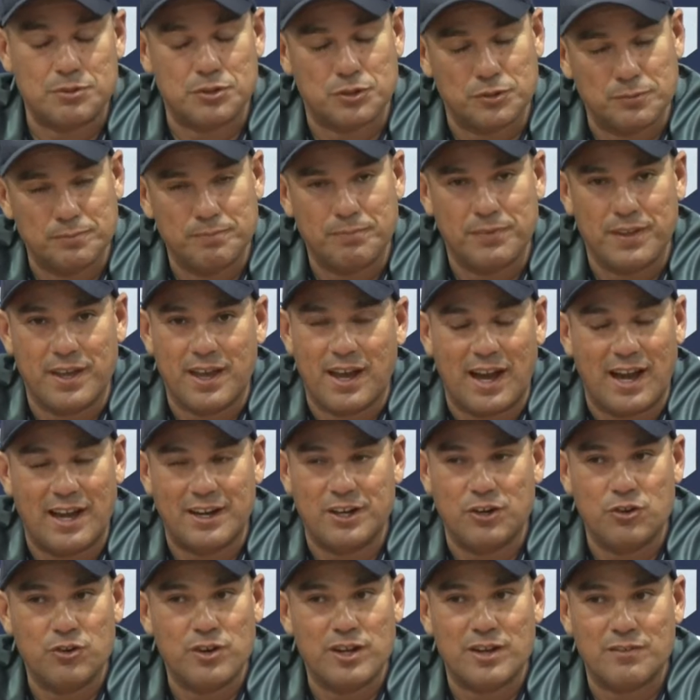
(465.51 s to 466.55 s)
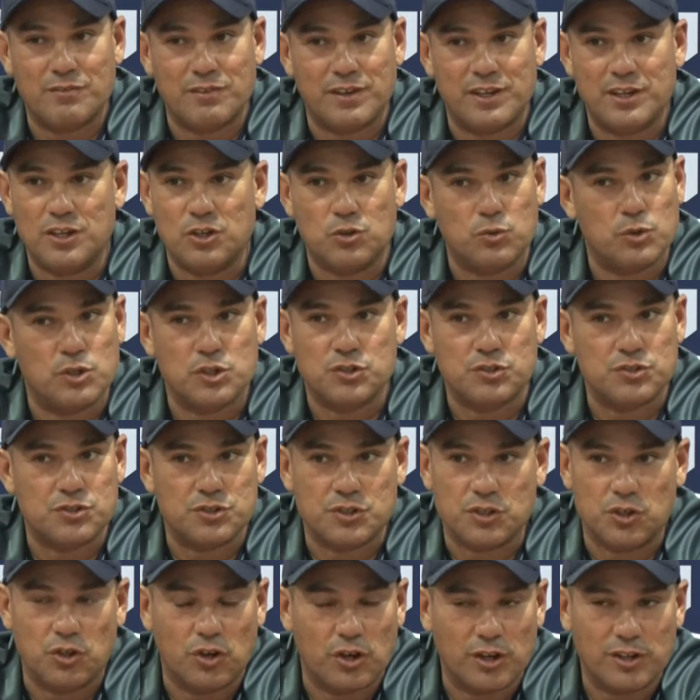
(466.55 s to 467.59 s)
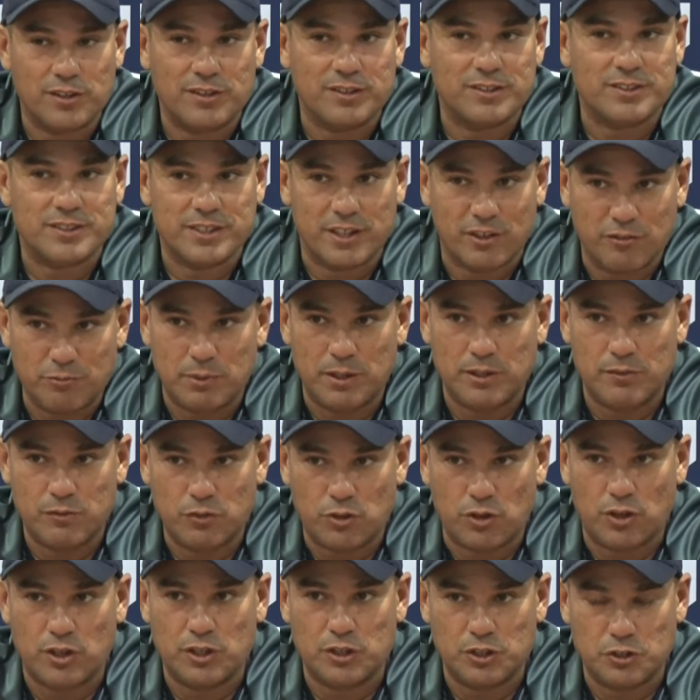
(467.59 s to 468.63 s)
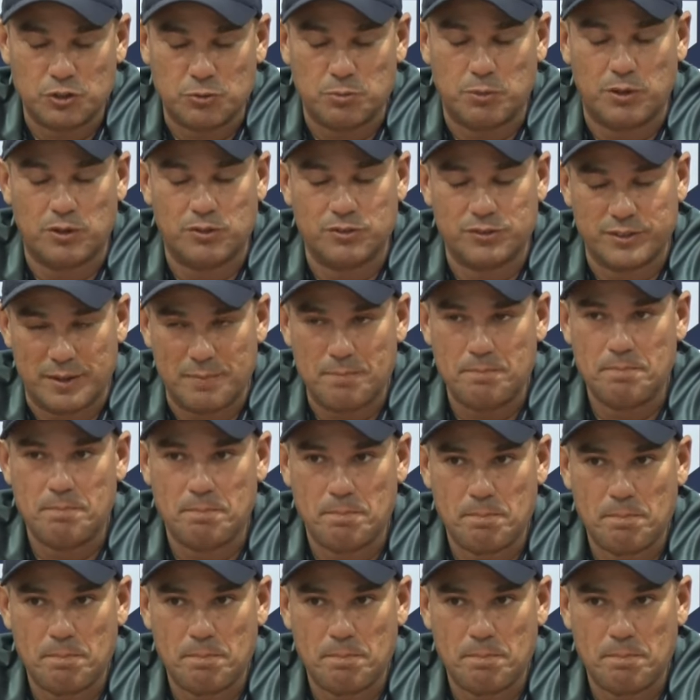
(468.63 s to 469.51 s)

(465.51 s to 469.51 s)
So I don't have any questions regarding their self-belief going into tomorrow's game.